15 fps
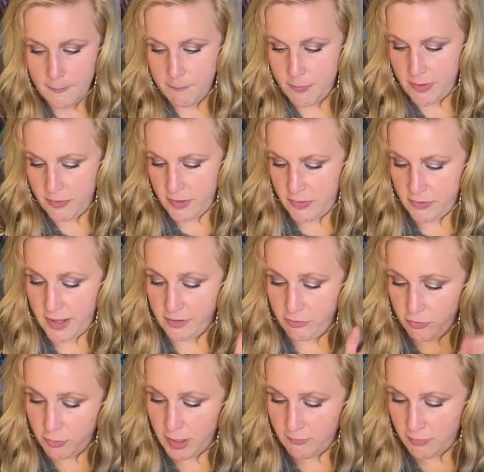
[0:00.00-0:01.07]
And then I do
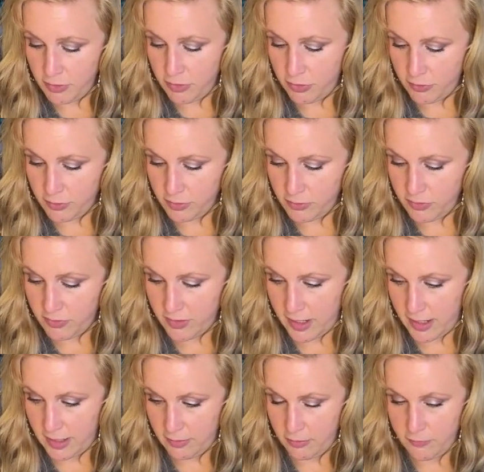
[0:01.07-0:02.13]
have a third
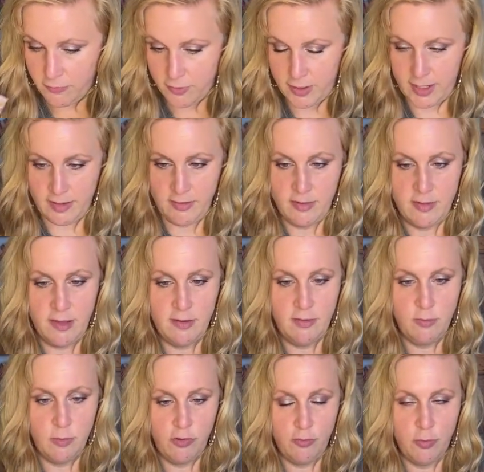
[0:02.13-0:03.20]
size for A6,
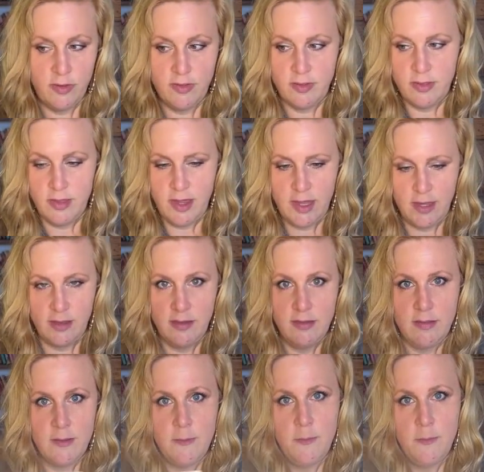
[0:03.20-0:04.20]
which was these.